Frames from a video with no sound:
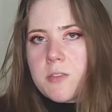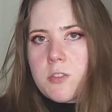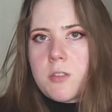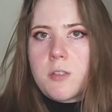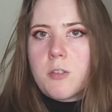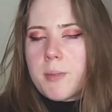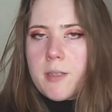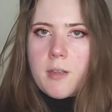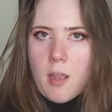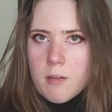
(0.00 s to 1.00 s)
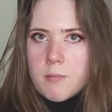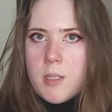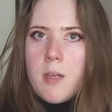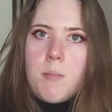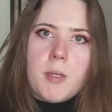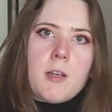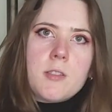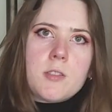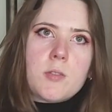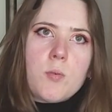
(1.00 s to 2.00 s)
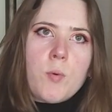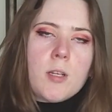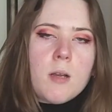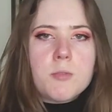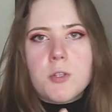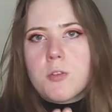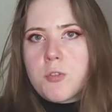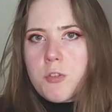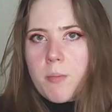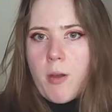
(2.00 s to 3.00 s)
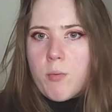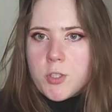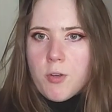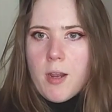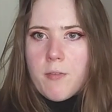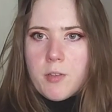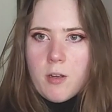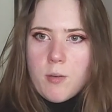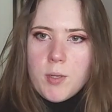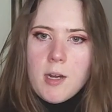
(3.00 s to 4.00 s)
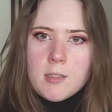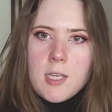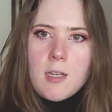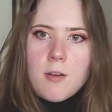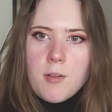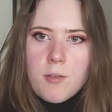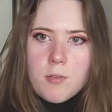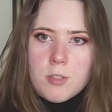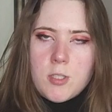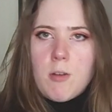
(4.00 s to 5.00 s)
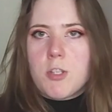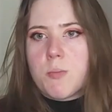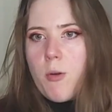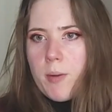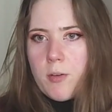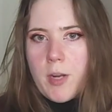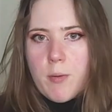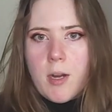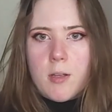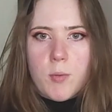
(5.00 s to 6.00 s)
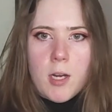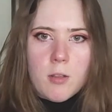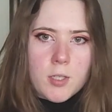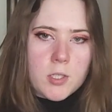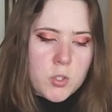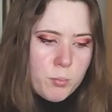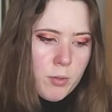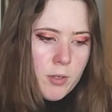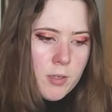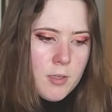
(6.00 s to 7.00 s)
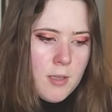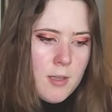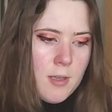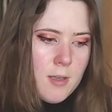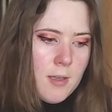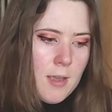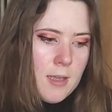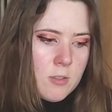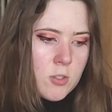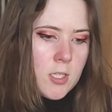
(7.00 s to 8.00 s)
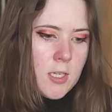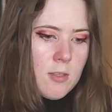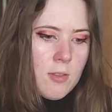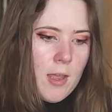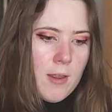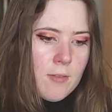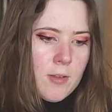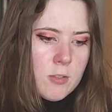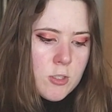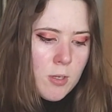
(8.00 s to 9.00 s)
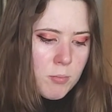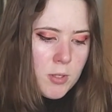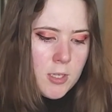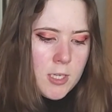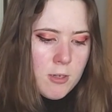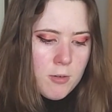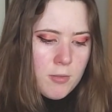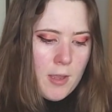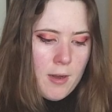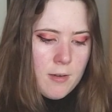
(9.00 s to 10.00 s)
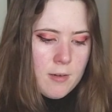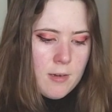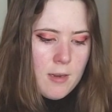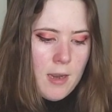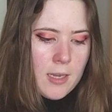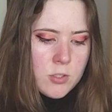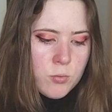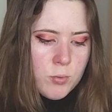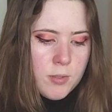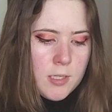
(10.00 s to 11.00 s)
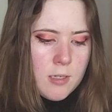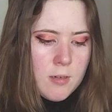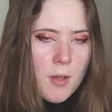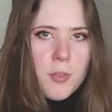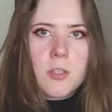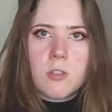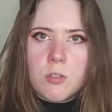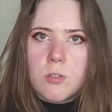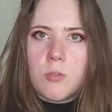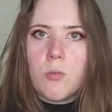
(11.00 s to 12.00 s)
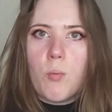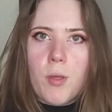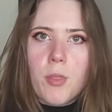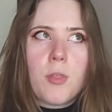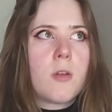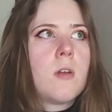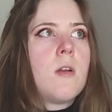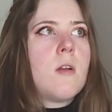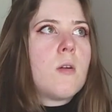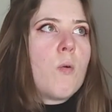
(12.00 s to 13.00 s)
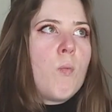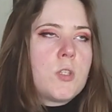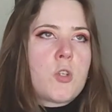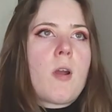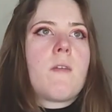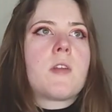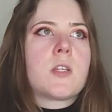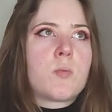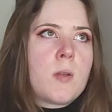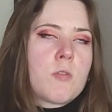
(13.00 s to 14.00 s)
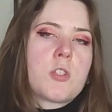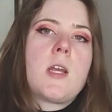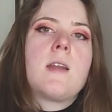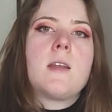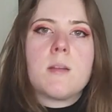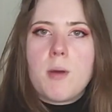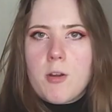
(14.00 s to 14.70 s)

a little bit again, because when it comes to the truth about witchcraft, we got to take another serious moment. Okay, we got to look at this book and see that there's something here that has really nothing to do with witchcraft as we understand it in the modern